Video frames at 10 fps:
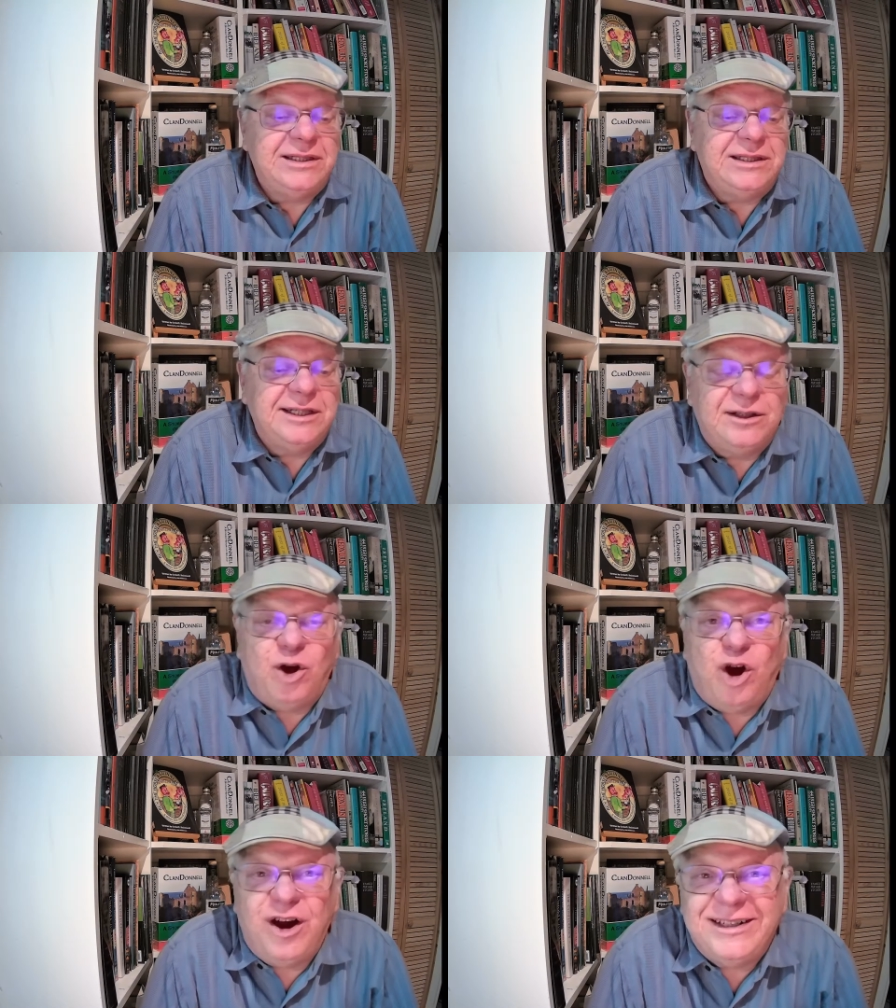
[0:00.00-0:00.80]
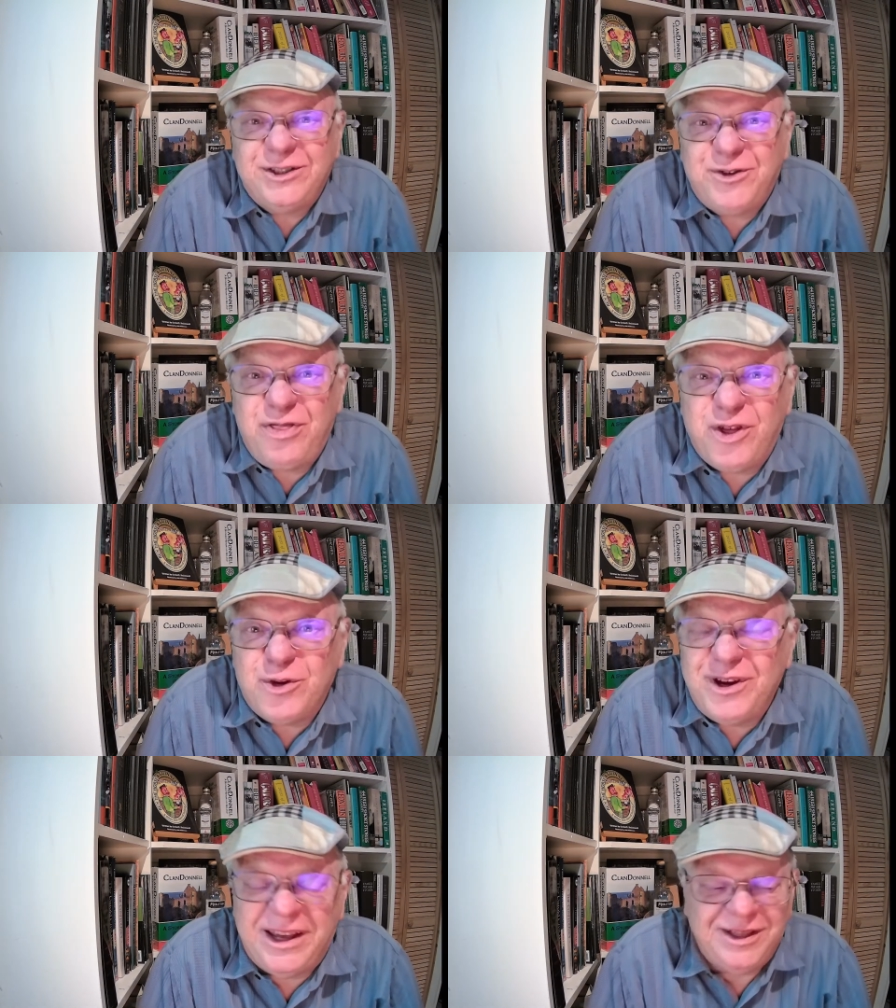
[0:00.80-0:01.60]
until August
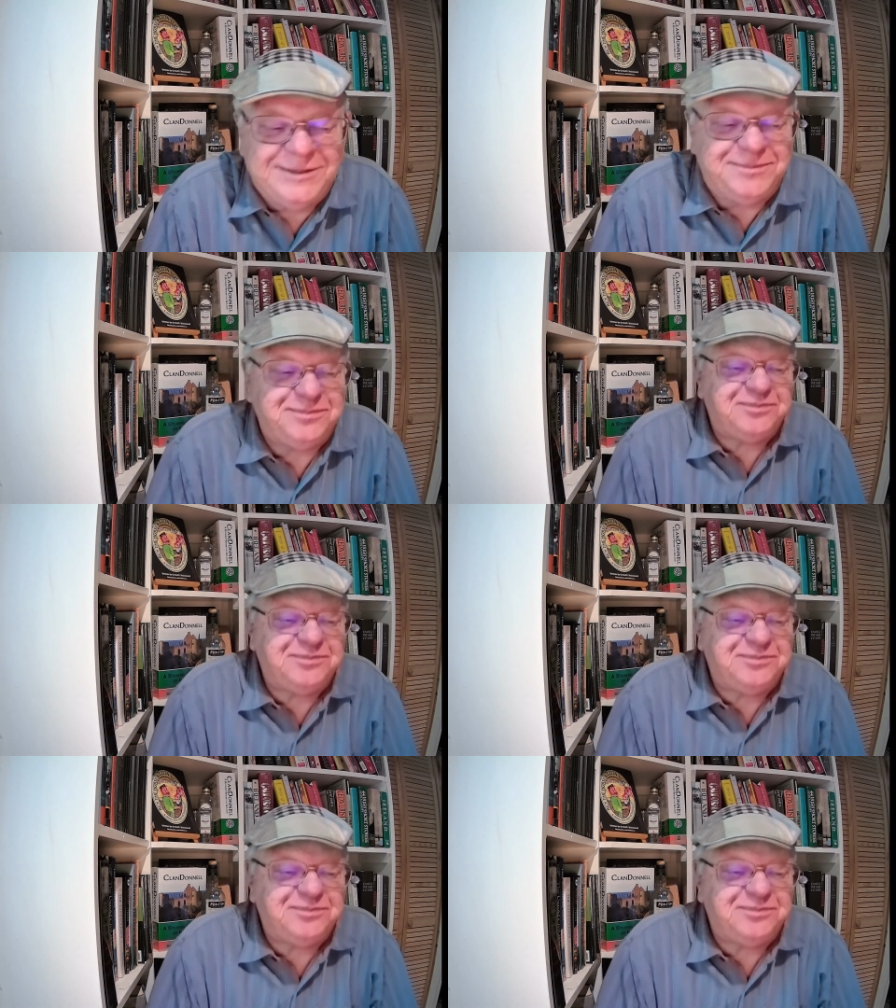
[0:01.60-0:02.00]
30th.